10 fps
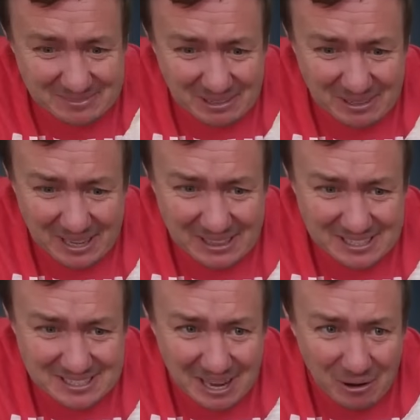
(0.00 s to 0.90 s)
Okay,
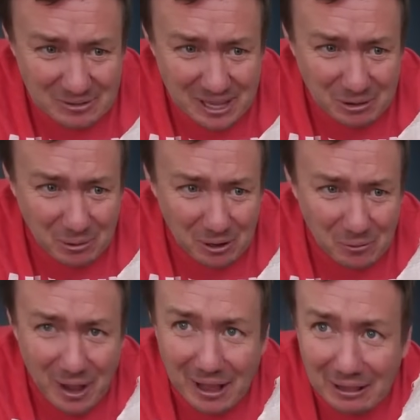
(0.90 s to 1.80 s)
that sat on there quite
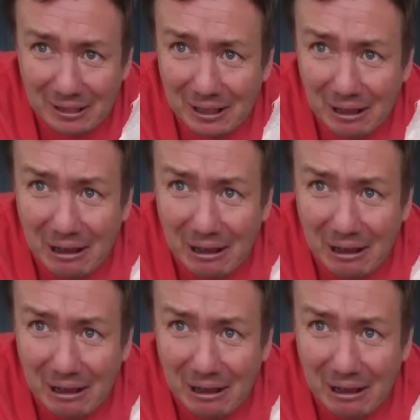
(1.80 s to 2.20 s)
well.